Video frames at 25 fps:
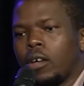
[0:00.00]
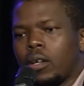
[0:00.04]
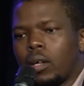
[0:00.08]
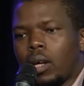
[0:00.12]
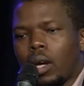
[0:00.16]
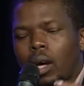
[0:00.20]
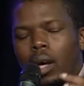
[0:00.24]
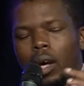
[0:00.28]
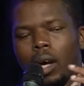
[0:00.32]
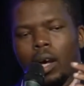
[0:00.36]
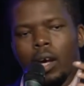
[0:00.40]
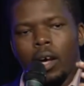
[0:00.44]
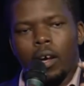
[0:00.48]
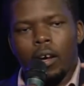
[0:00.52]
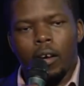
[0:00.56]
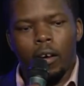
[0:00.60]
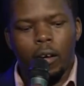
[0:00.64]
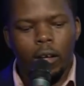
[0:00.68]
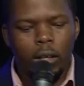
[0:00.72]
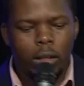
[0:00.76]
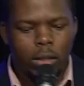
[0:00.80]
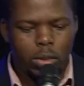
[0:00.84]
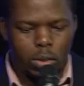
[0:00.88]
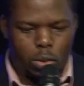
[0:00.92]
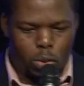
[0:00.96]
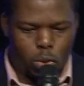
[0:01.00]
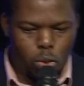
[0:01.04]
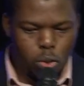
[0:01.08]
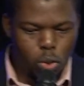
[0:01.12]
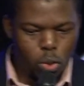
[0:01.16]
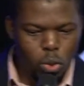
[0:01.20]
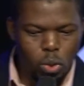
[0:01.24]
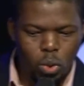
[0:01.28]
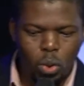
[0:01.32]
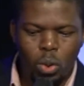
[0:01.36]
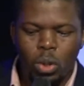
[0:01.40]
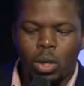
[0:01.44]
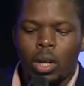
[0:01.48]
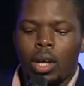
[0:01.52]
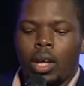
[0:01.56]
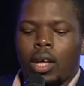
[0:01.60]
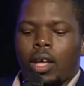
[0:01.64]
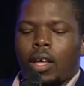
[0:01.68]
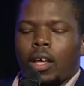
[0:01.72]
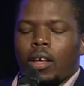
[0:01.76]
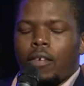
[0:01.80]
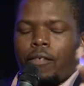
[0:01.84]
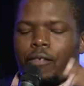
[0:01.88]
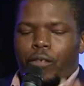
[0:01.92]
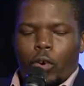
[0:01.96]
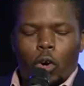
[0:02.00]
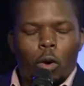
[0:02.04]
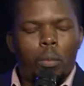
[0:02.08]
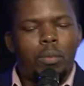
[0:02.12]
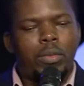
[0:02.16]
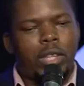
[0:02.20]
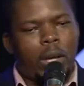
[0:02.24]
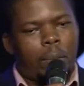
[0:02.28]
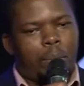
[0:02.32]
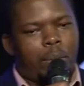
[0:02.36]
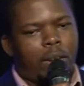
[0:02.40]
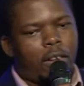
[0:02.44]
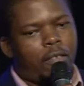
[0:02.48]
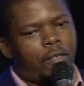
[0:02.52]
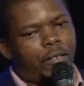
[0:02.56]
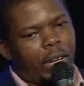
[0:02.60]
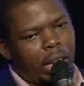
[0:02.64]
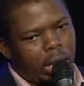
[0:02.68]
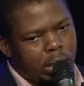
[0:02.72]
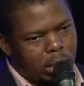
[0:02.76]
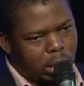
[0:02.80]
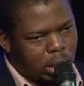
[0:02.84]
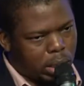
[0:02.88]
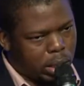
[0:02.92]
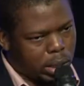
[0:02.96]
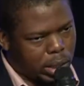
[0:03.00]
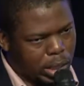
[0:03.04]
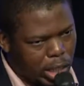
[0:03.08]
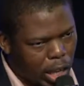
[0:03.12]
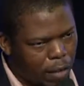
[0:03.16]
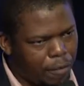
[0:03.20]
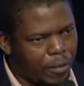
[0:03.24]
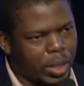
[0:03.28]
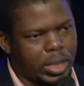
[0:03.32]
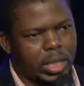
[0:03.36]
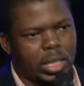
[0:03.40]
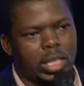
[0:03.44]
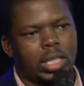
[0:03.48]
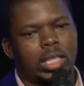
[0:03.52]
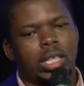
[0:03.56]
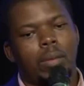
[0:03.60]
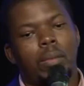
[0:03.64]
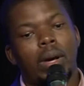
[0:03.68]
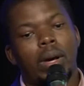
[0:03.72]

from the previous services.